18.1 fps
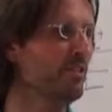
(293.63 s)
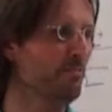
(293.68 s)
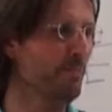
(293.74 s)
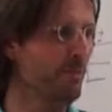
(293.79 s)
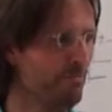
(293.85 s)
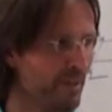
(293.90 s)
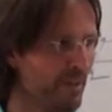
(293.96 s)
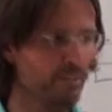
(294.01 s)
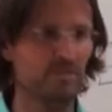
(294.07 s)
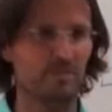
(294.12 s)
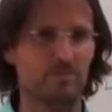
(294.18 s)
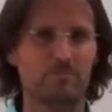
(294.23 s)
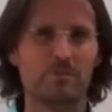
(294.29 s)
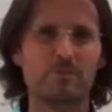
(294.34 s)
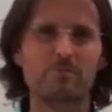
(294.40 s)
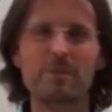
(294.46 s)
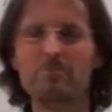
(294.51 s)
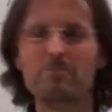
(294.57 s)
the momentum.
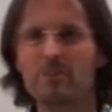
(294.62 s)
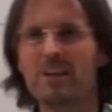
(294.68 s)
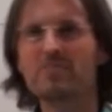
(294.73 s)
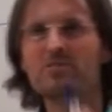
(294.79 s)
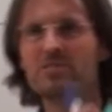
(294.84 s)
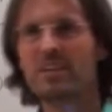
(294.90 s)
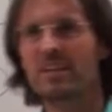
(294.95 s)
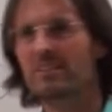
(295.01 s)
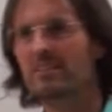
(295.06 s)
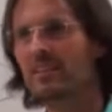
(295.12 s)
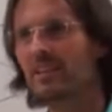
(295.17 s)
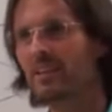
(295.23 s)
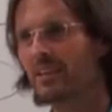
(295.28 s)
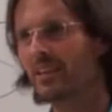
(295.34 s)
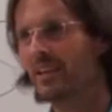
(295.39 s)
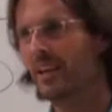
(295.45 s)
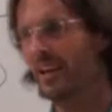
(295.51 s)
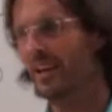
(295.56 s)
Remember, I said,
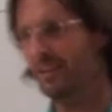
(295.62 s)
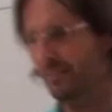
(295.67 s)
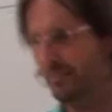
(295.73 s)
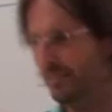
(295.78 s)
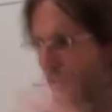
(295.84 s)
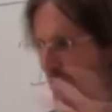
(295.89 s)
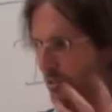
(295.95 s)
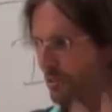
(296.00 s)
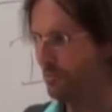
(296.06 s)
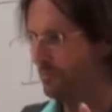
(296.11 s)
and you